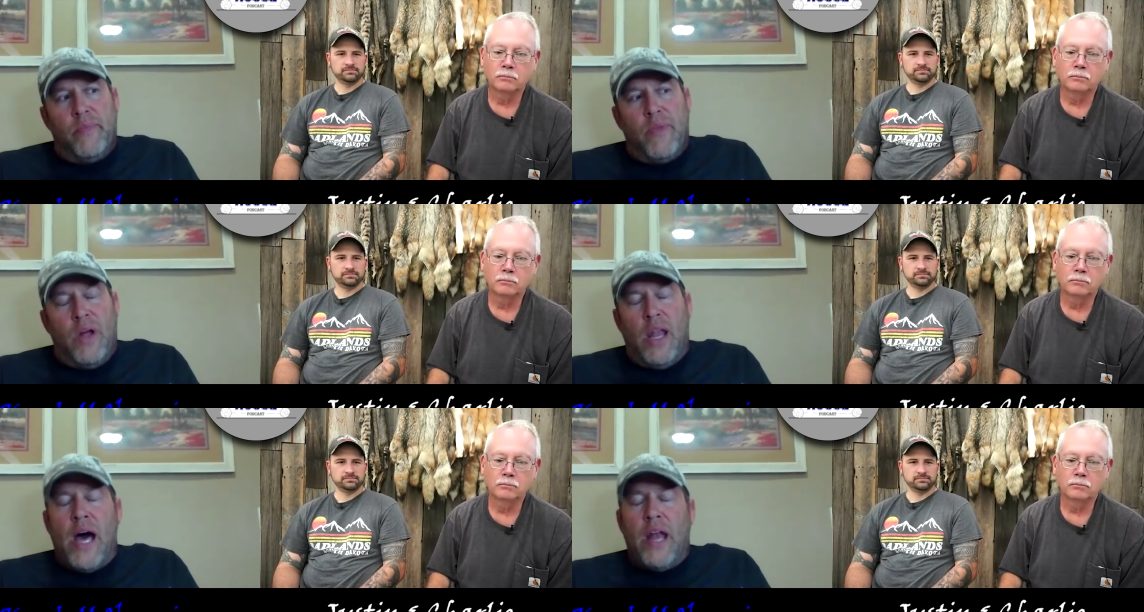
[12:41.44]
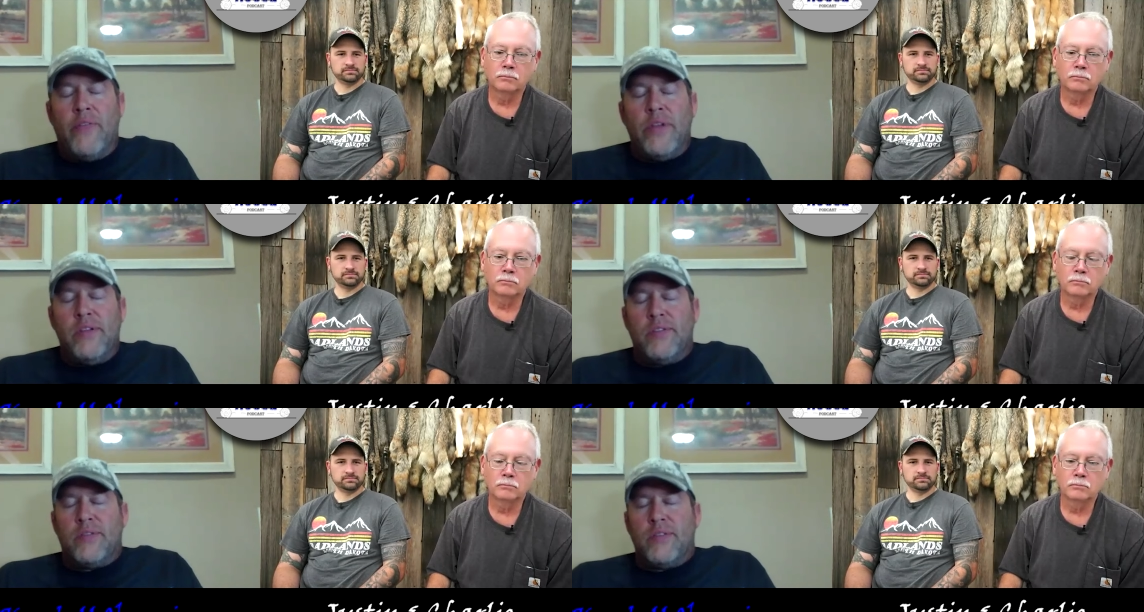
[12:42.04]
Speaker 1: a lot of
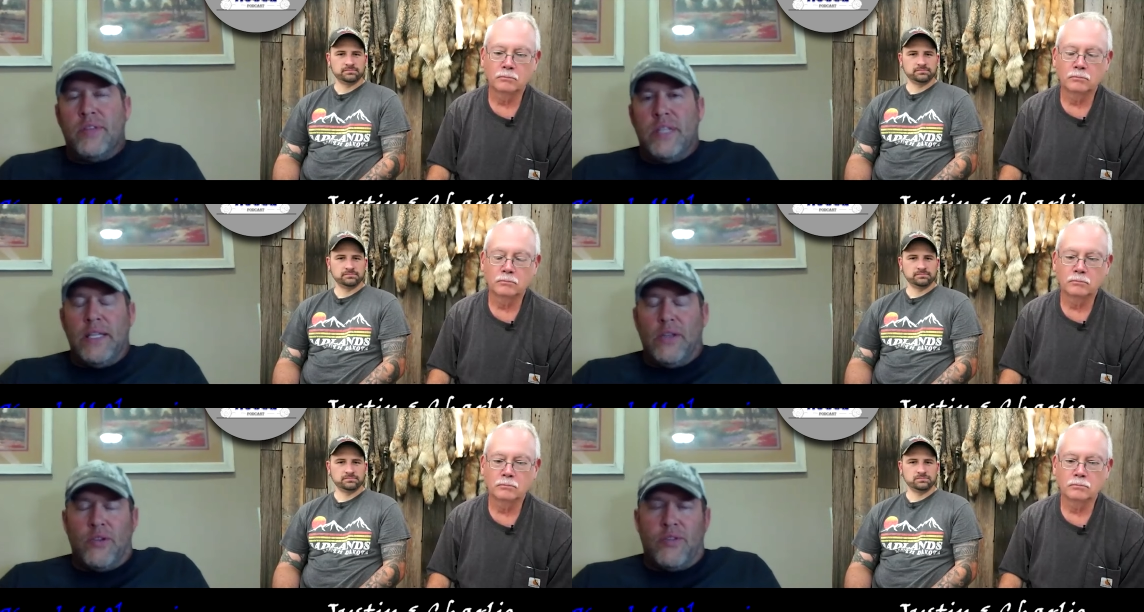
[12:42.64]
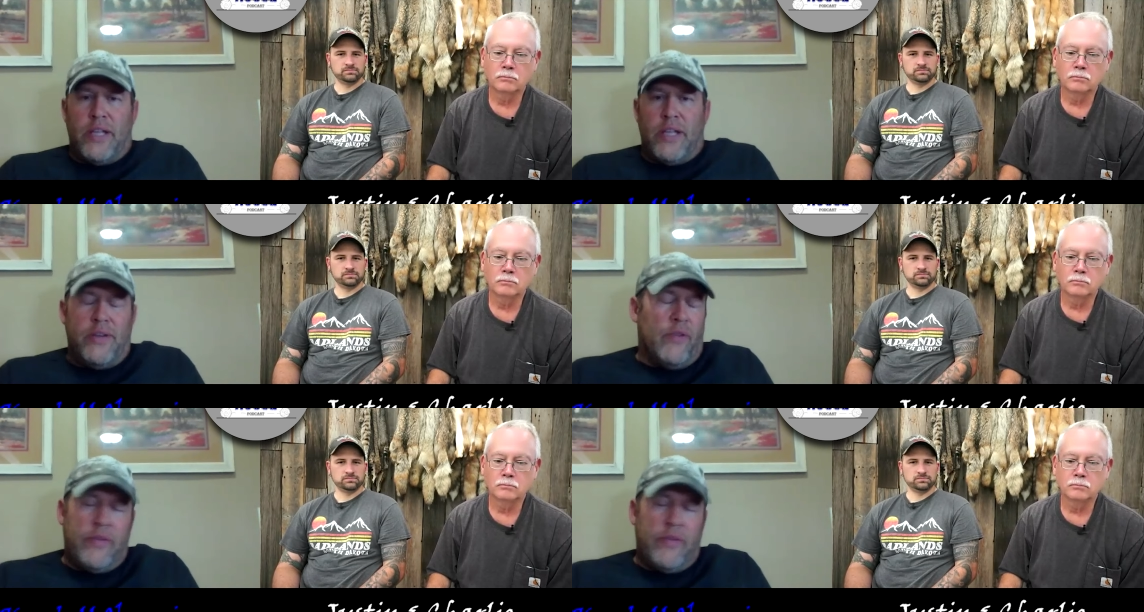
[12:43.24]
these dealers that you
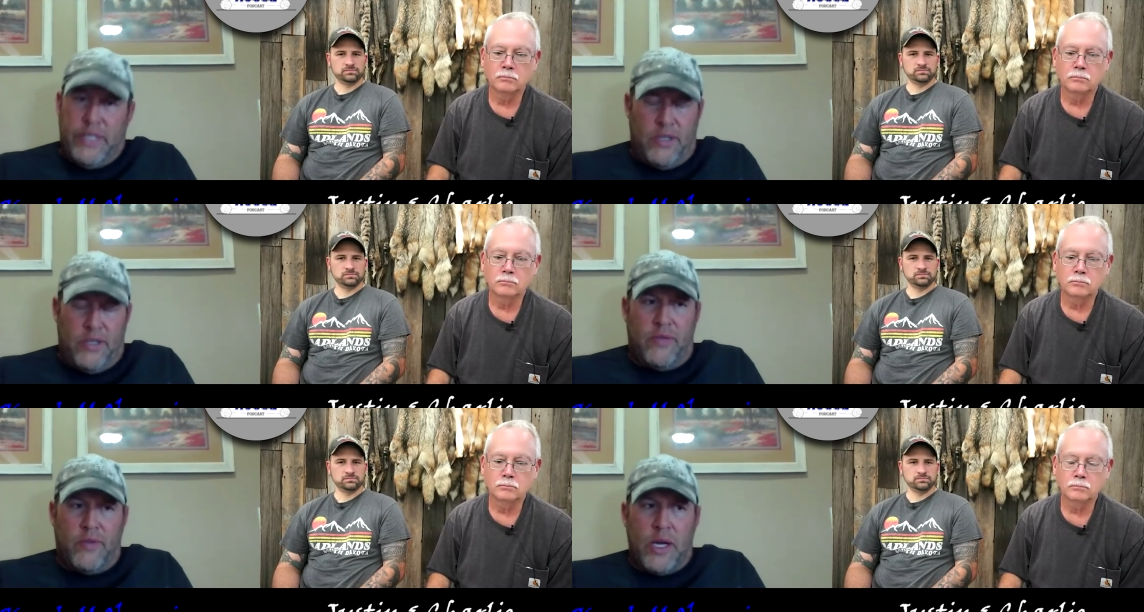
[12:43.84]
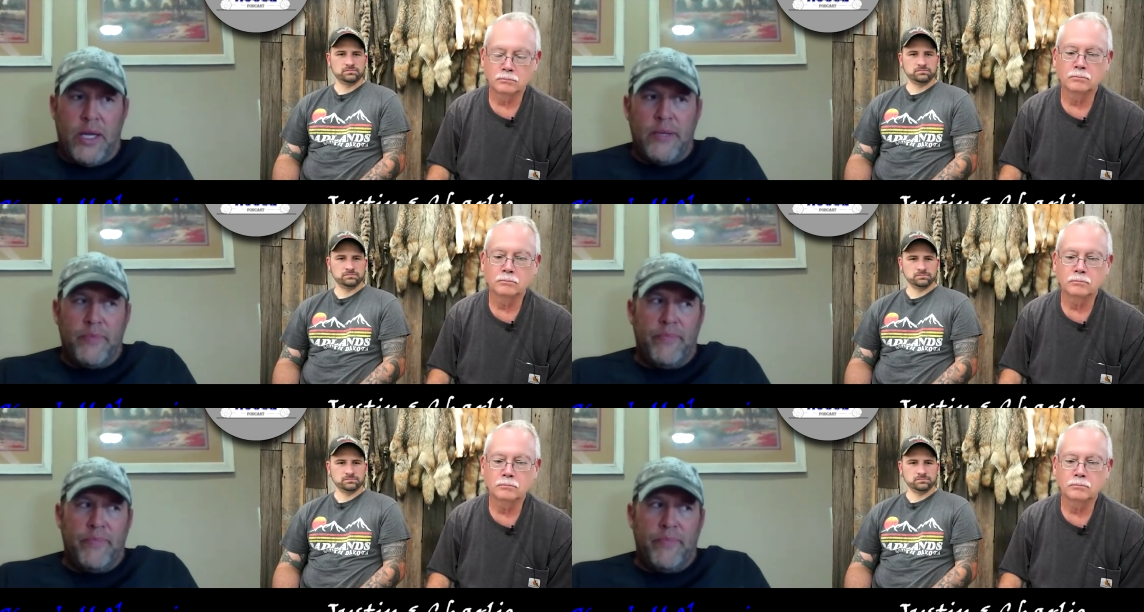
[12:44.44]
never even hear of, right?